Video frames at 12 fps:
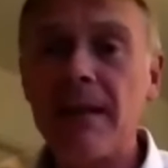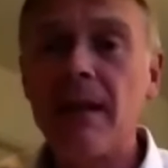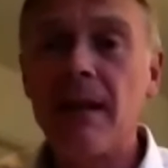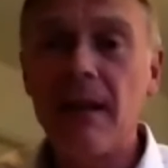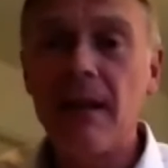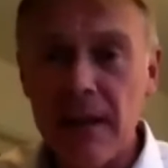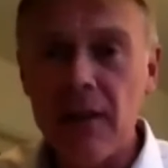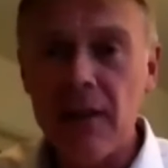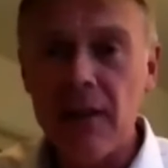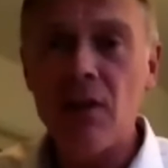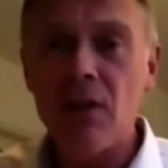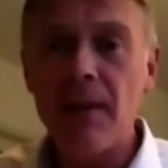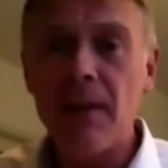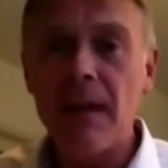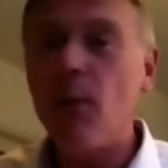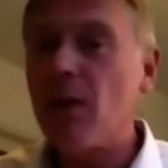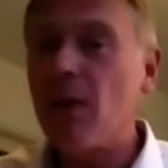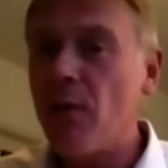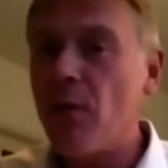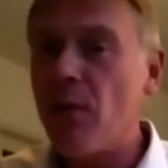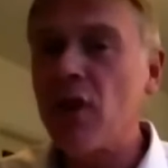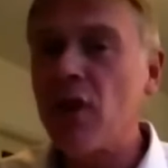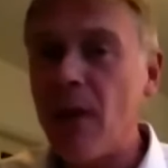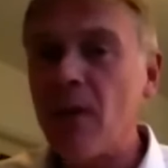And I wanted to pick up the baton
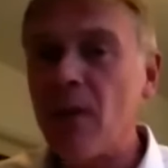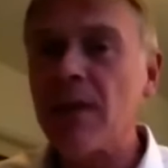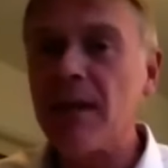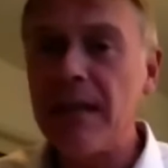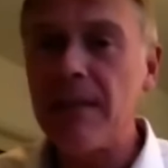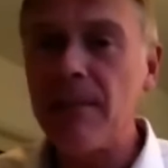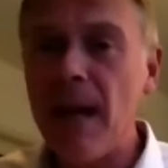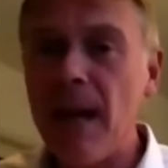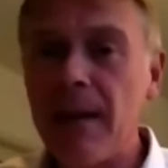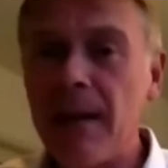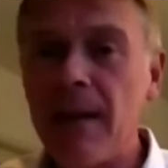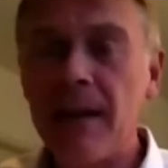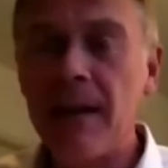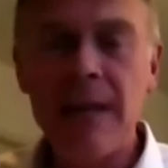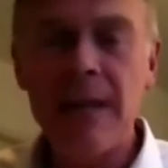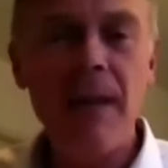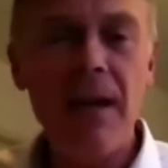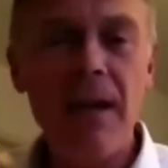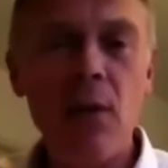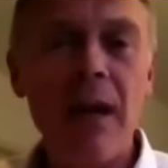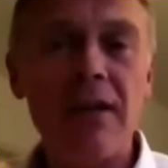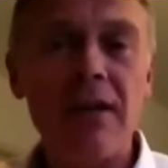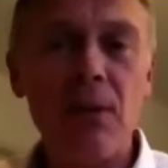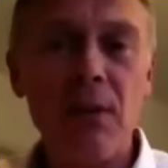and do something. I wanted to reach out to
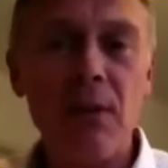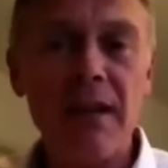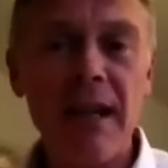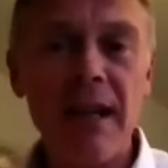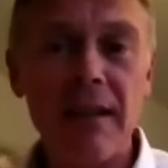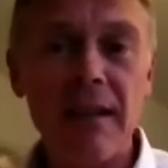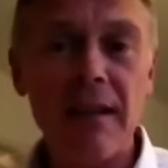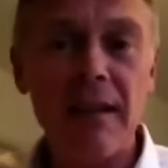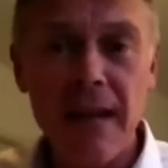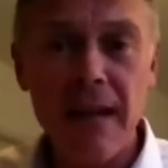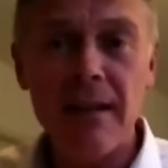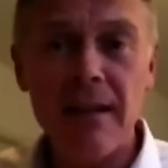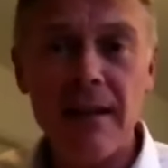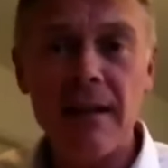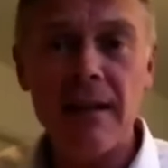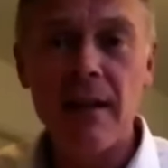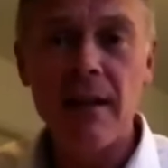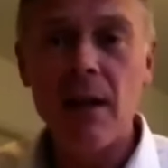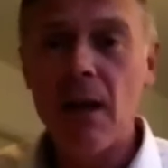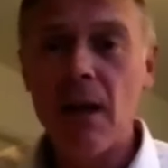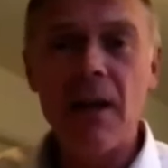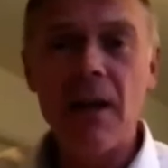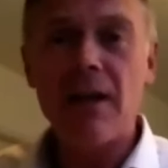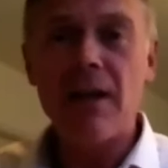these men who had
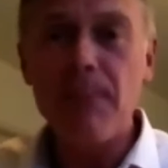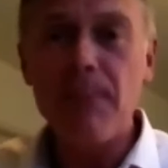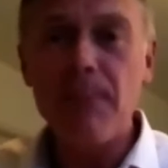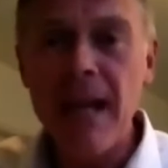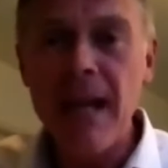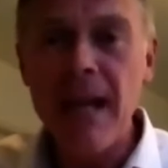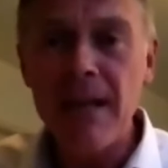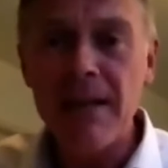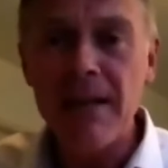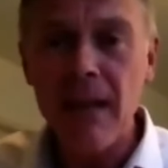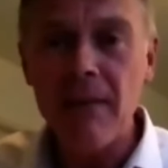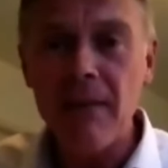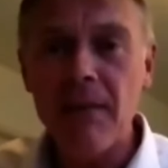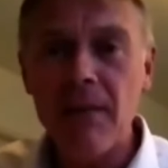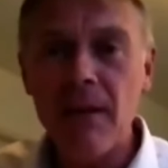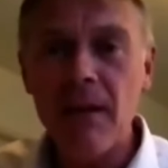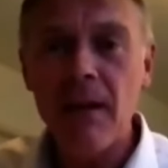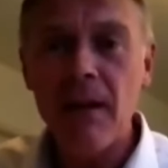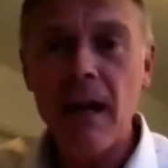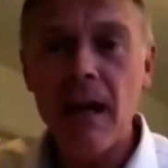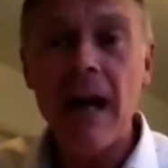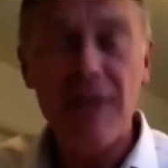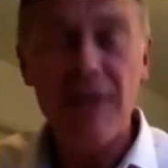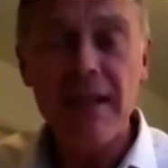suicidal tendencies, because I'd been
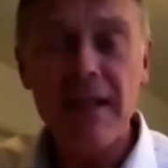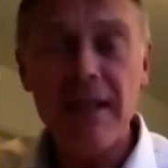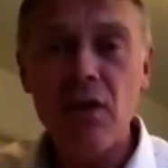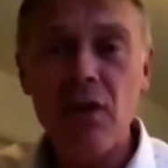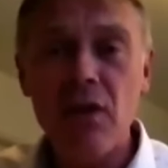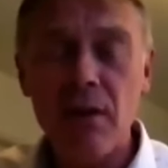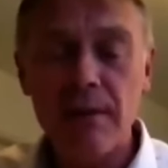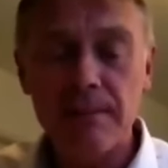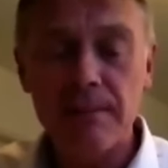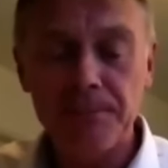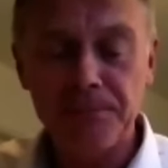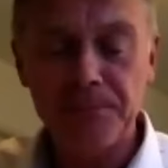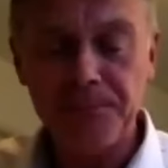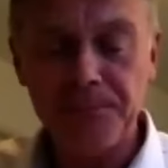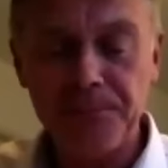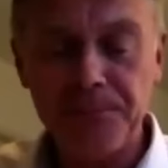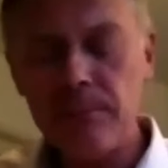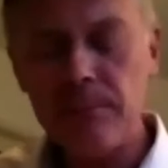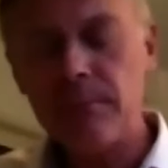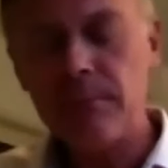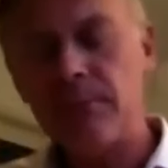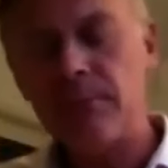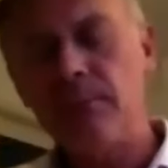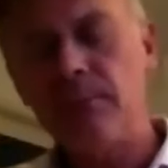there myself. I had the
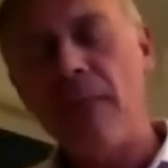t-shirt.